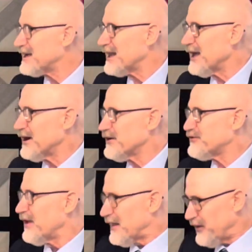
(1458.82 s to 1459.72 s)

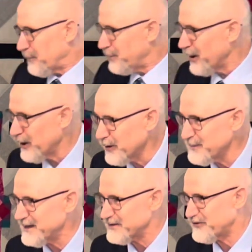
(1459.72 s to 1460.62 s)
declares the
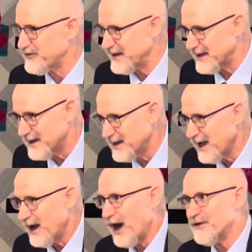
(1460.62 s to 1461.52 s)
permanency
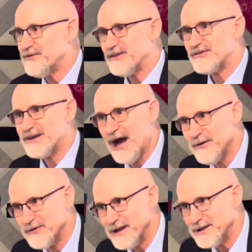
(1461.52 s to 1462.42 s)
of this
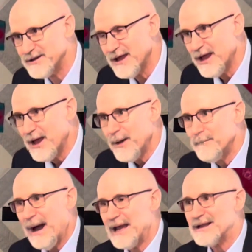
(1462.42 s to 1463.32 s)
covenant
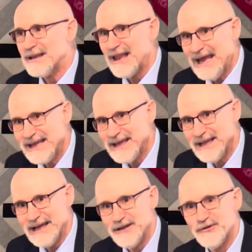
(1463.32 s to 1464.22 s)
by
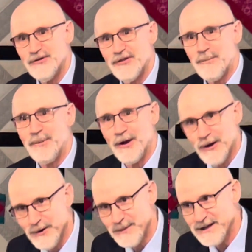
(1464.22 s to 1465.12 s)
likening it to the
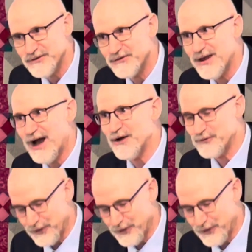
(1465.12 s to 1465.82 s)
permanence of